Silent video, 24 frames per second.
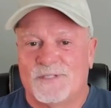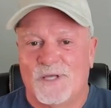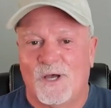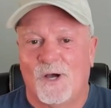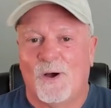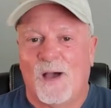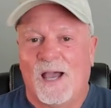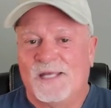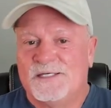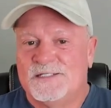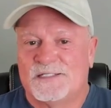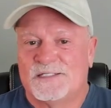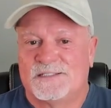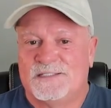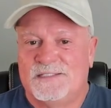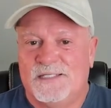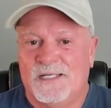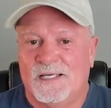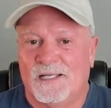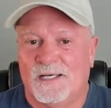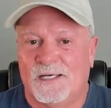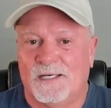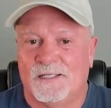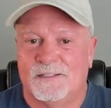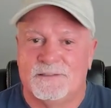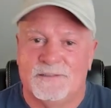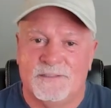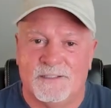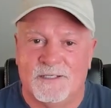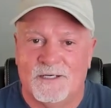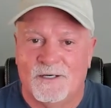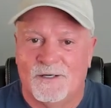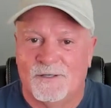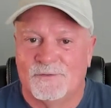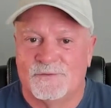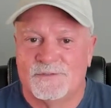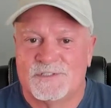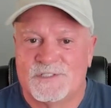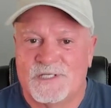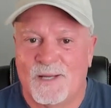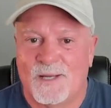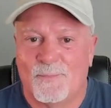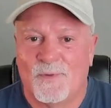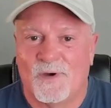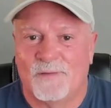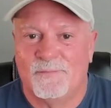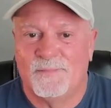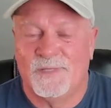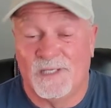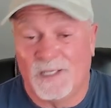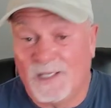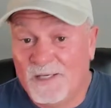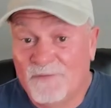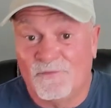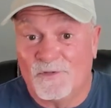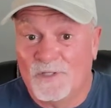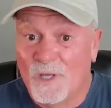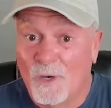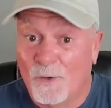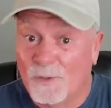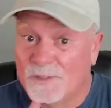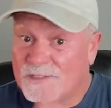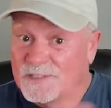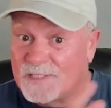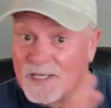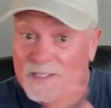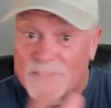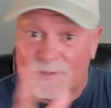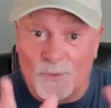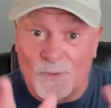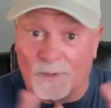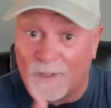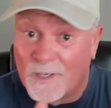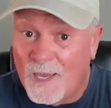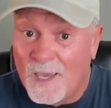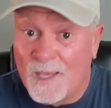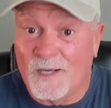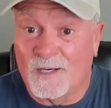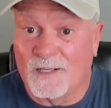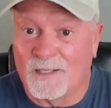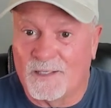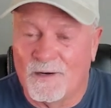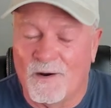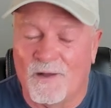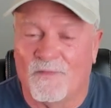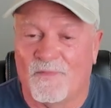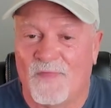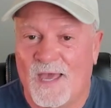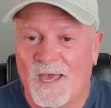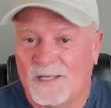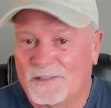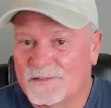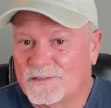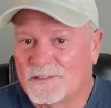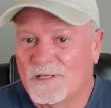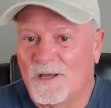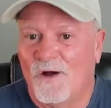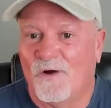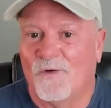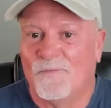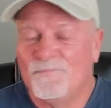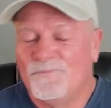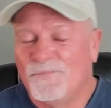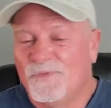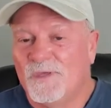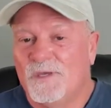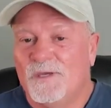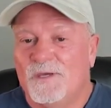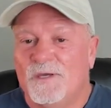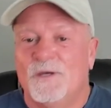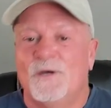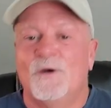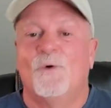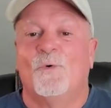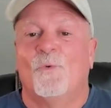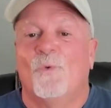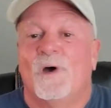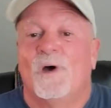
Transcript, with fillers: So I just did it, you know, shame on me, even though it says organic and all that. So yep.